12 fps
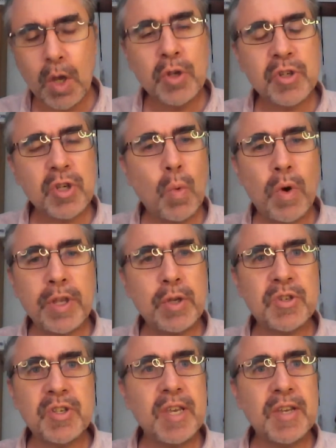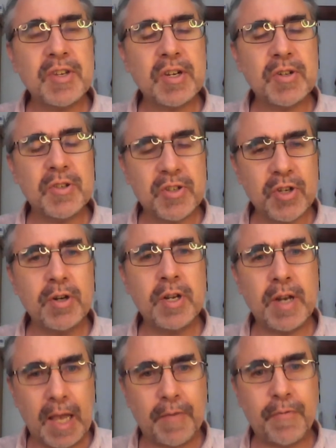So what you see is a
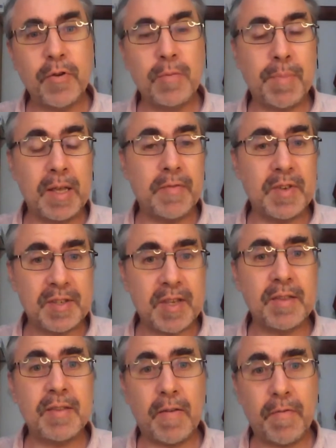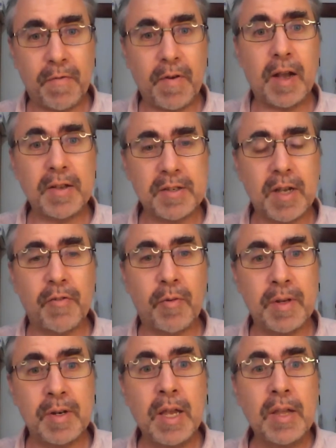concerted effort by the Vicente Fox
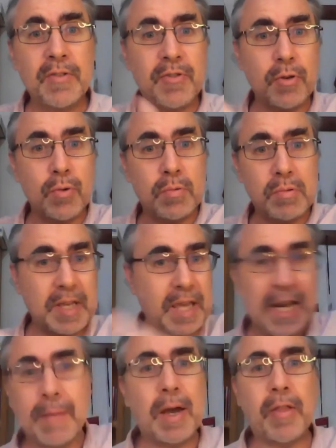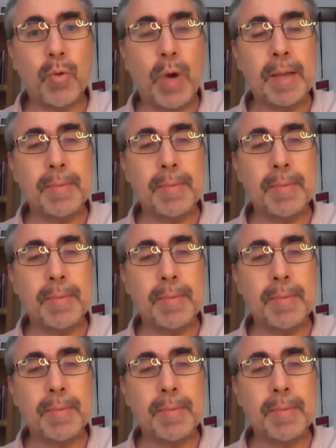government to get him out of the